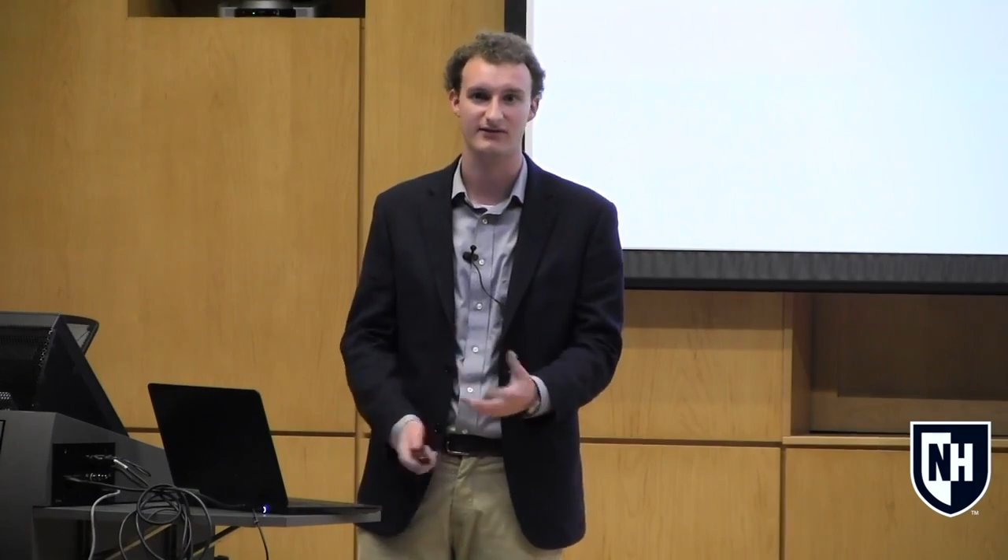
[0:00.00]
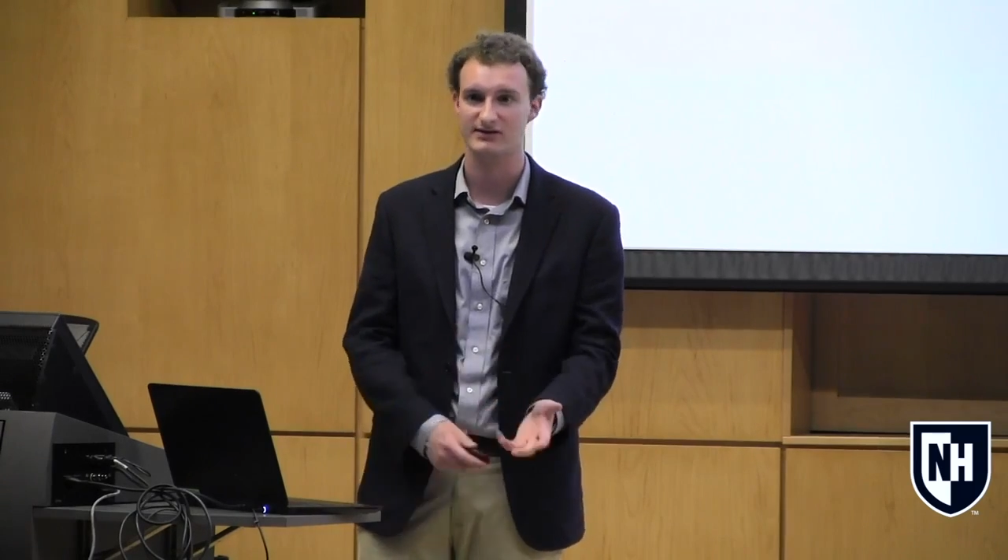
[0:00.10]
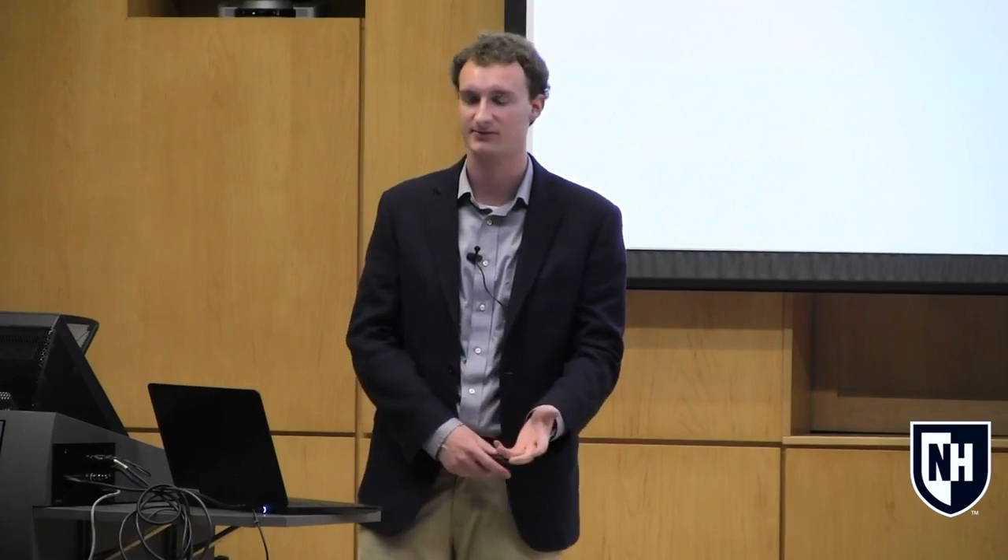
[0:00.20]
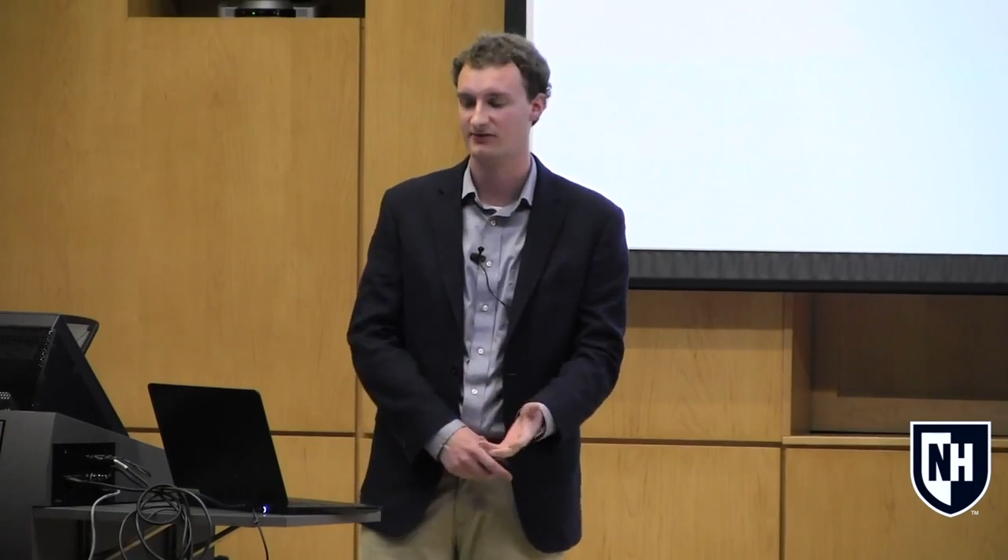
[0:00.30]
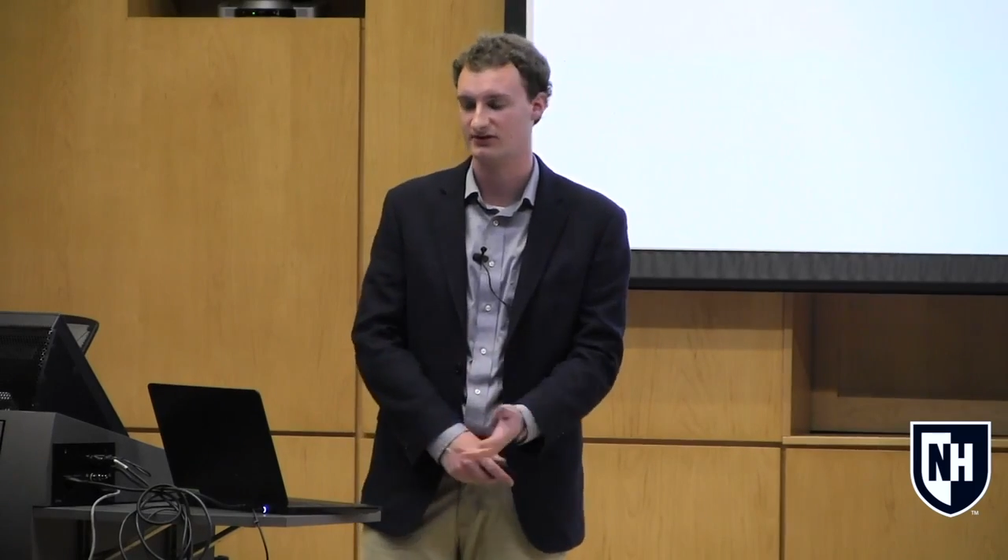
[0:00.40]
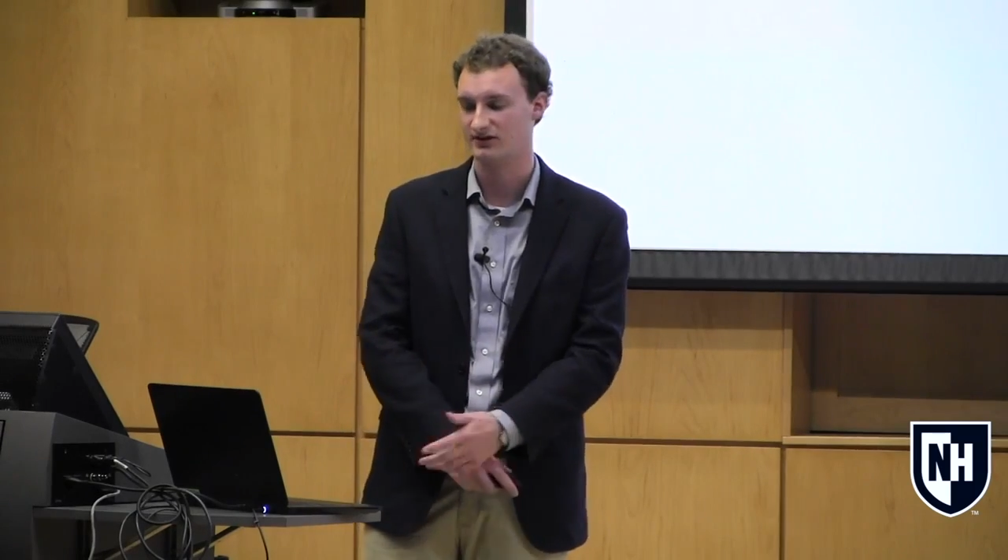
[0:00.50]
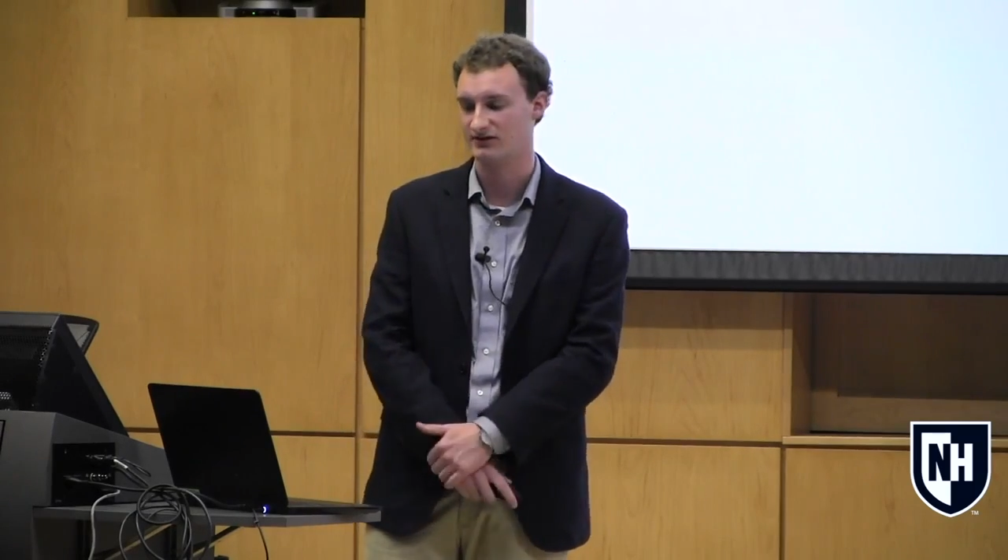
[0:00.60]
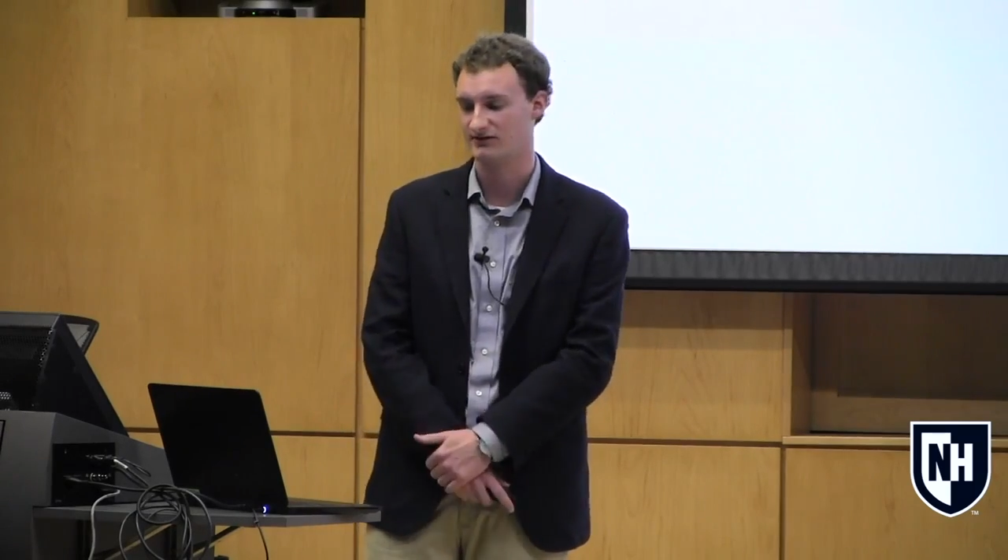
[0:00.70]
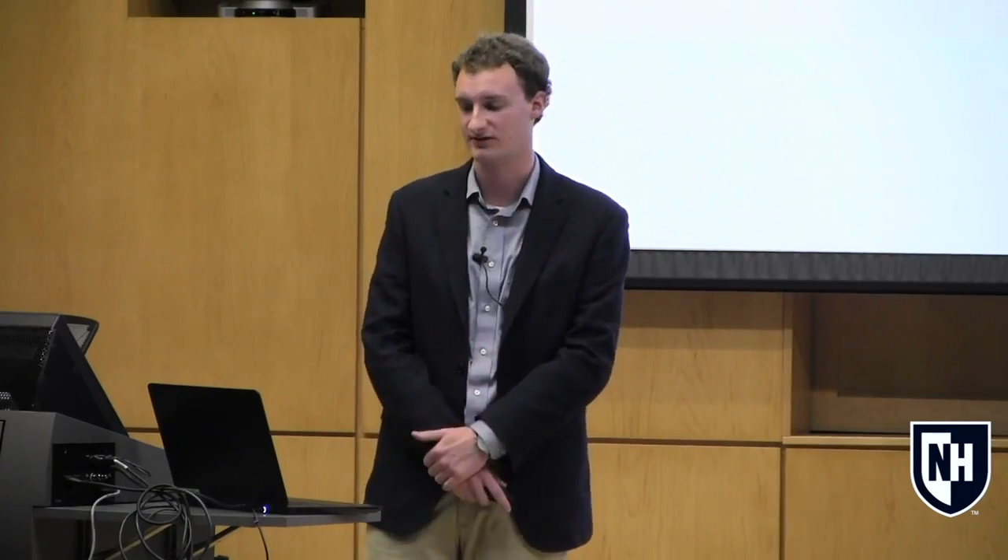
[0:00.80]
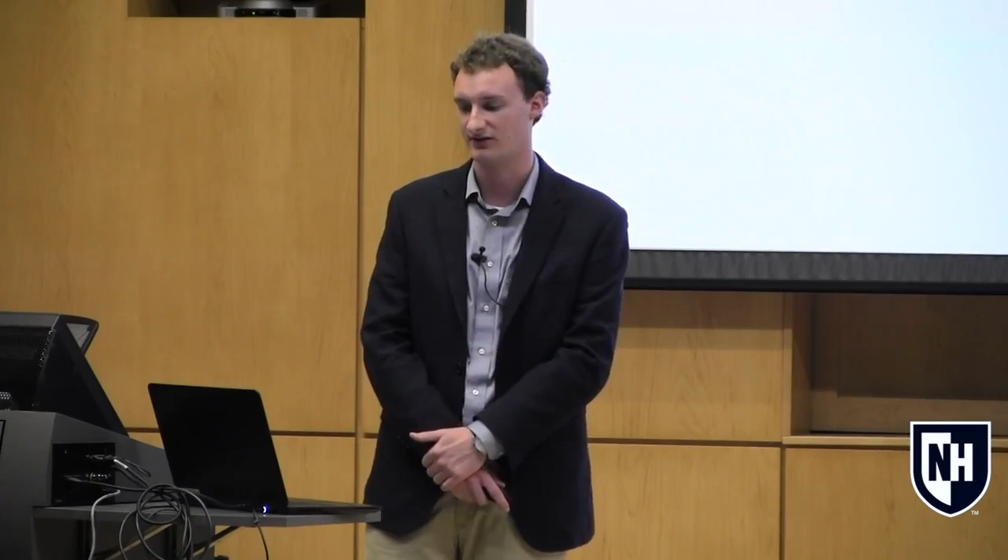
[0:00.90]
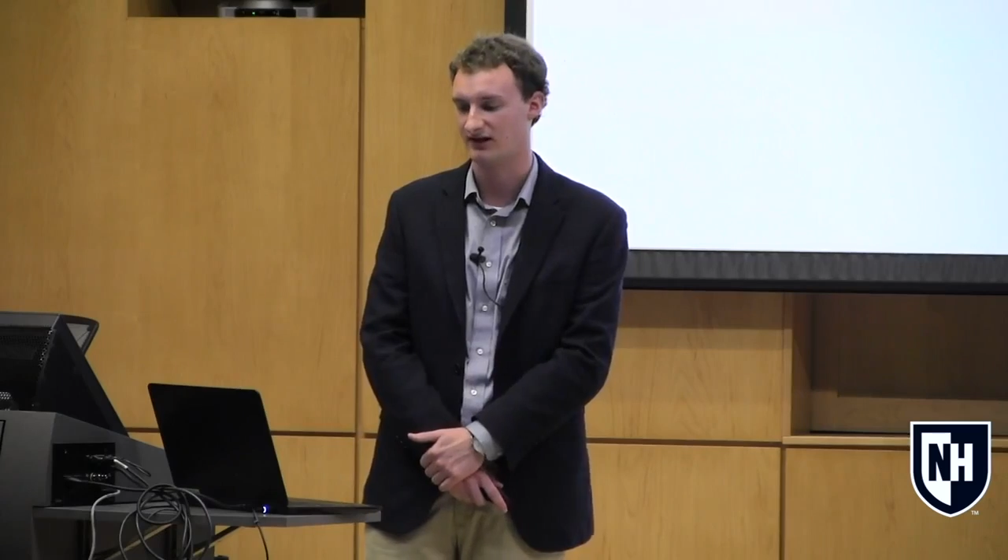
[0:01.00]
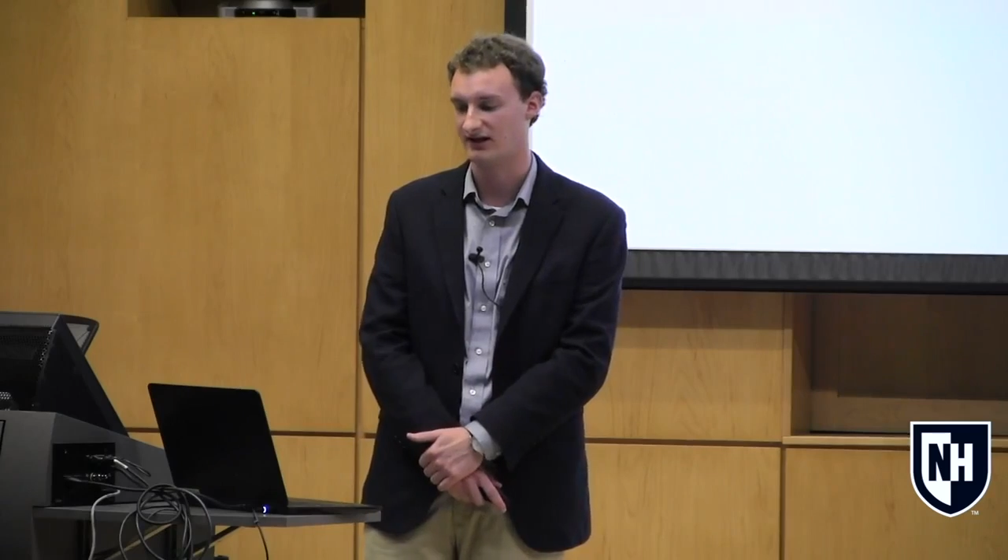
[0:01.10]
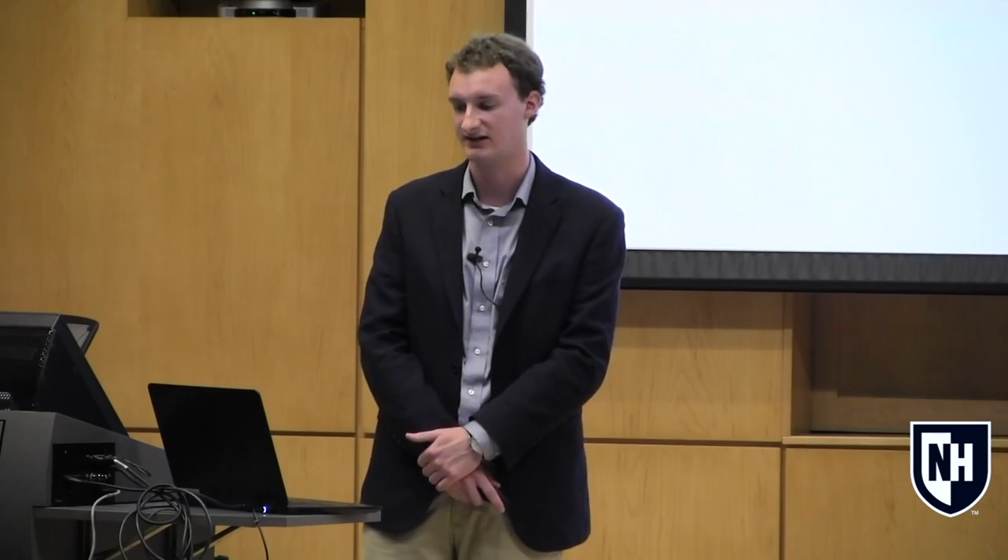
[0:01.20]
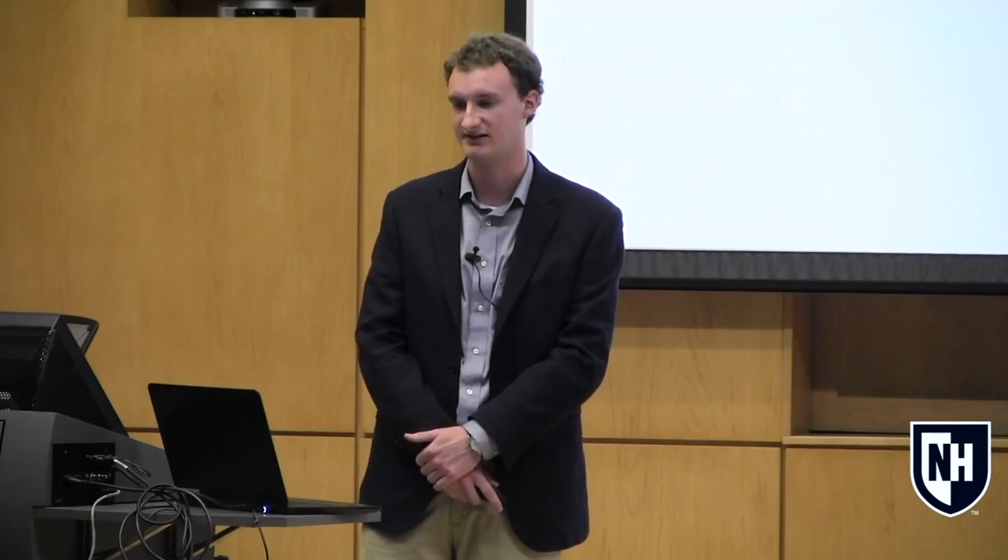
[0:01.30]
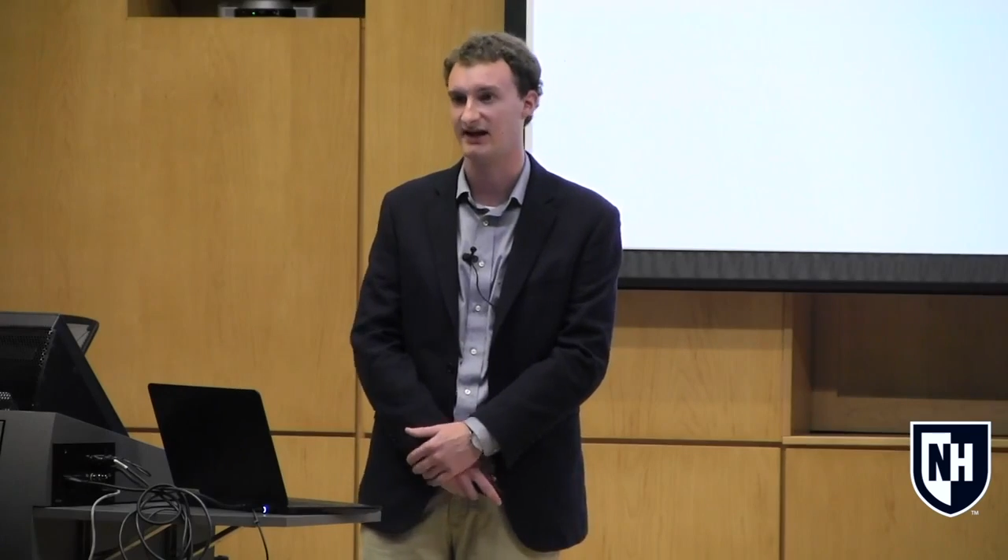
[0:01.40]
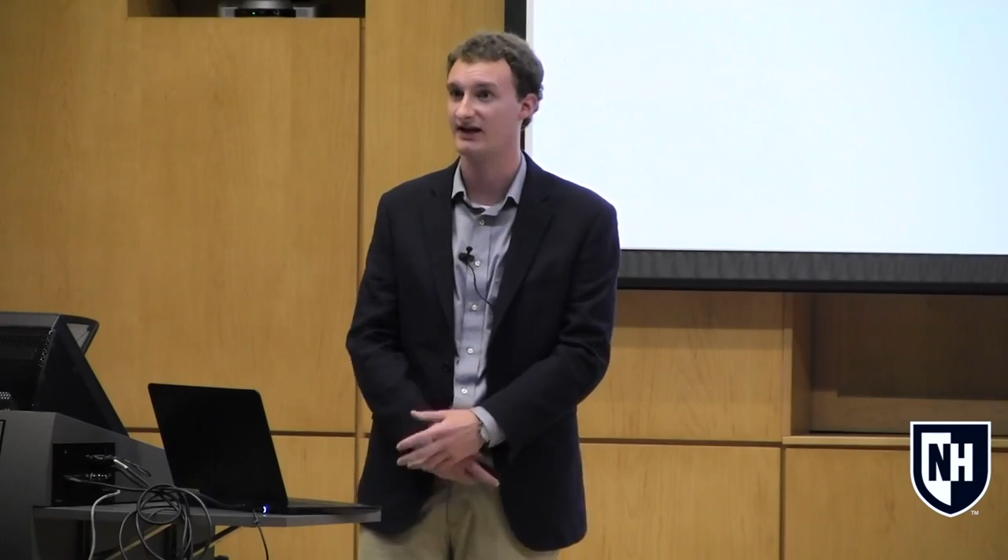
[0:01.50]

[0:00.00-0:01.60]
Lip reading: investment returns for their clients